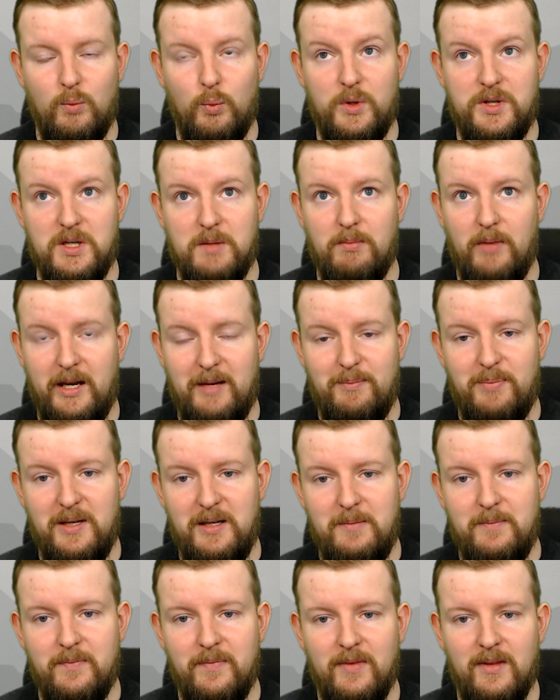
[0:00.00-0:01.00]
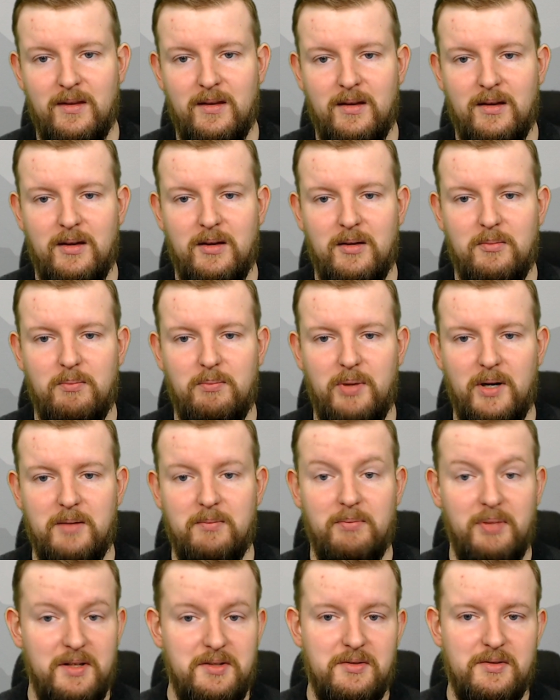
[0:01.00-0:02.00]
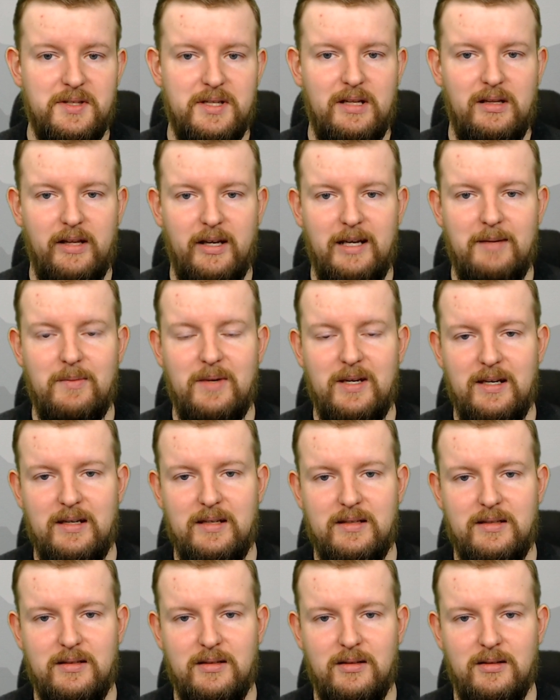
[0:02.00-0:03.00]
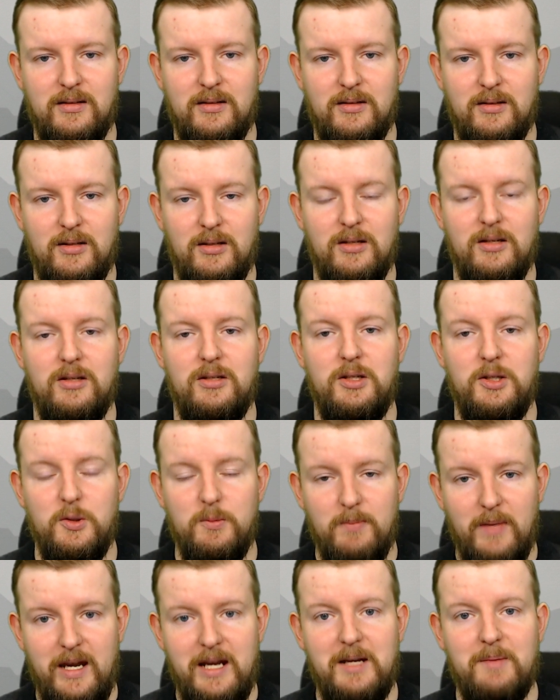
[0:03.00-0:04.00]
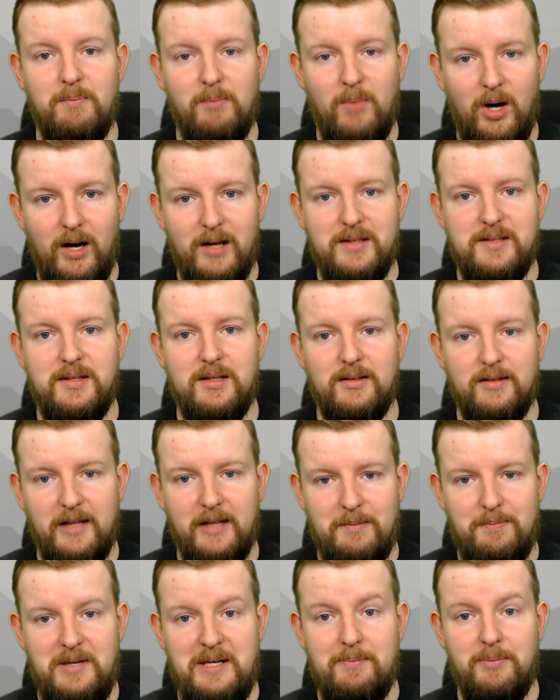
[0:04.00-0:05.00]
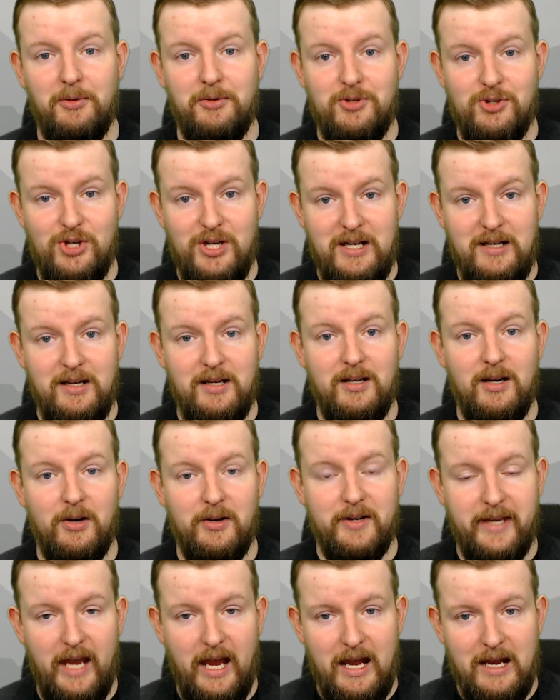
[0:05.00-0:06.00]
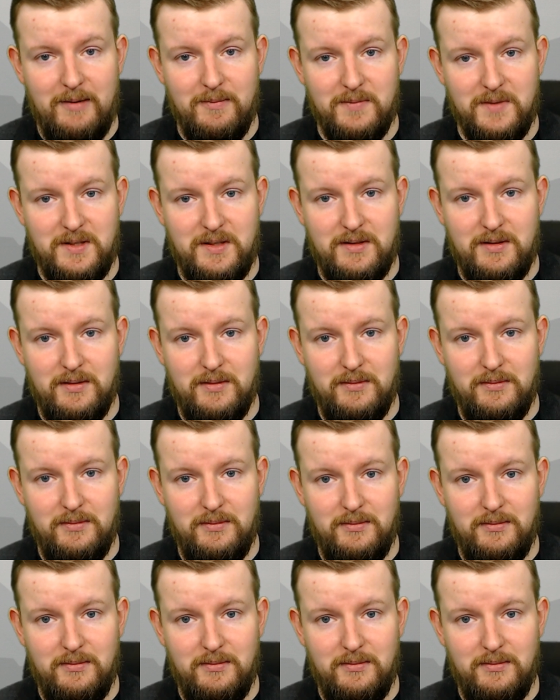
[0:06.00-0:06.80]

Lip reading: which it might be. But Blizzard's claim is, you make mods that let people cheat in our games.